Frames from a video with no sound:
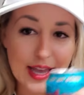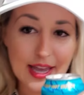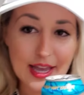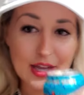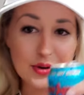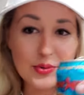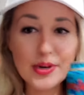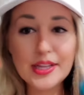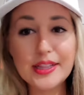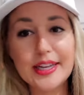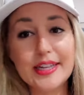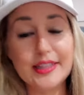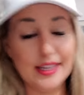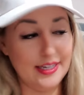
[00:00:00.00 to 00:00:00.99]
Henry
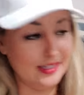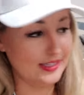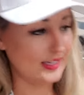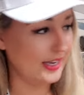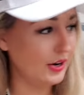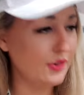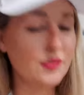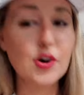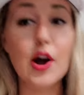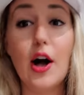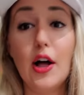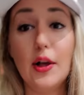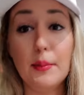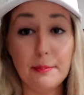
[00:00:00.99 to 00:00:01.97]
Leland, an
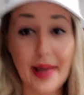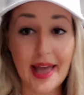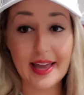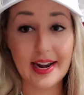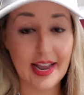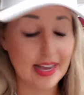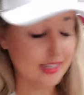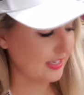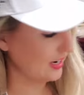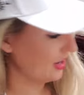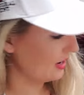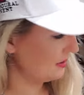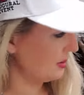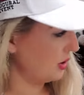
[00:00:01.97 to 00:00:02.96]
overall badass in
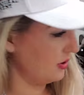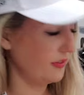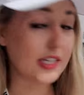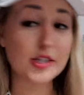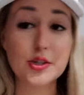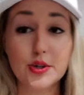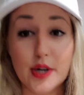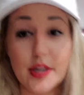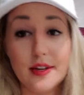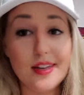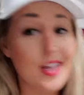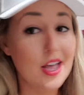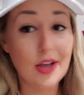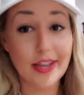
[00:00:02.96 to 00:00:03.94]
automotive history.
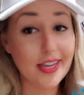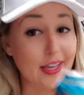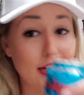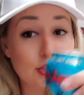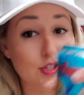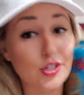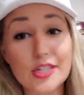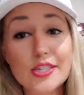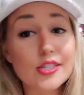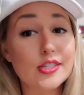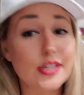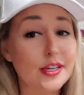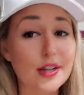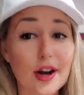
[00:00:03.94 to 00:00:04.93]
He
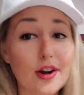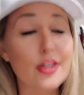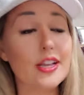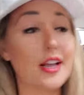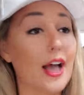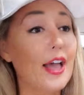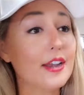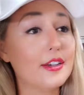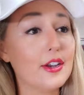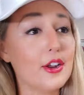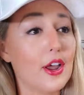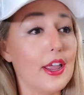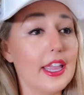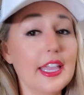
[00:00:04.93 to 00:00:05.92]
had already gotten
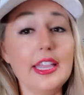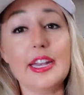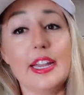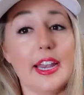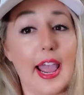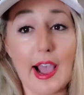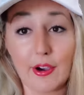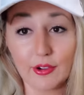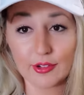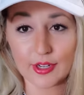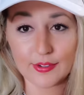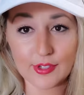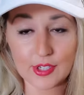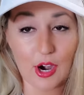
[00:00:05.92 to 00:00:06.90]
in and out
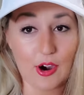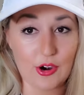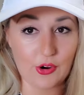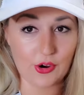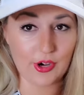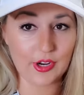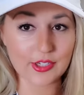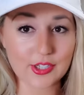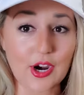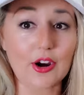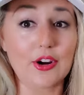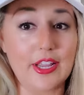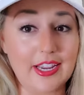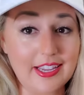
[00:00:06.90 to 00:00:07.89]
of
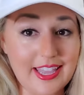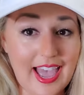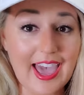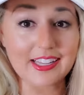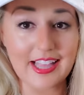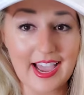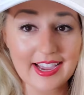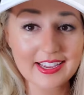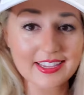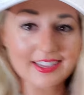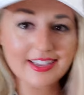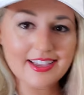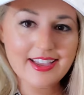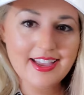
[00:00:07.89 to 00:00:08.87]
starting Cadillac.
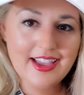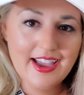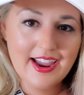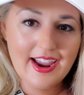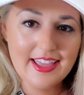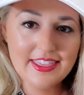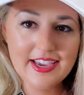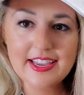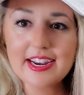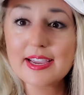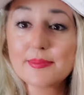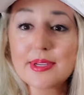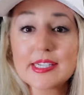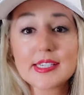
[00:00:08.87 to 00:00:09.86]
And then
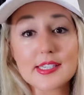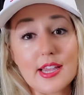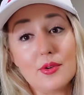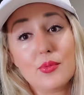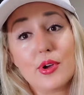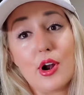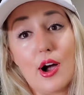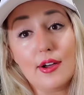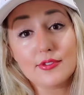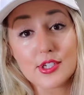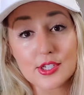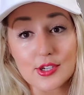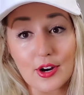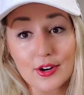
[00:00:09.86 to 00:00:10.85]
him and his son went off
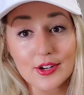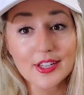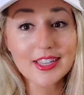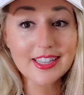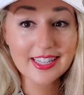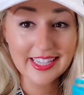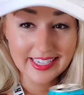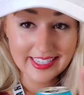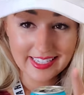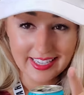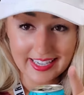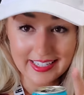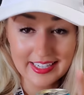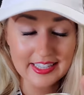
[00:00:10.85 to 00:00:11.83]
to start
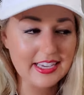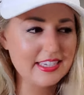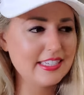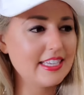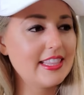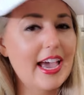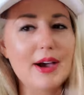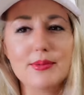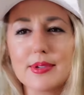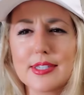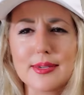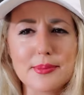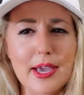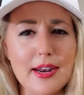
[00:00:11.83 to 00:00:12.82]
Lincoln, and they did that
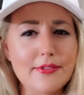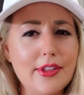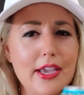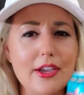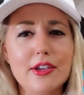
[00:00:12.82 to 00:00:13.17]
with some kind of like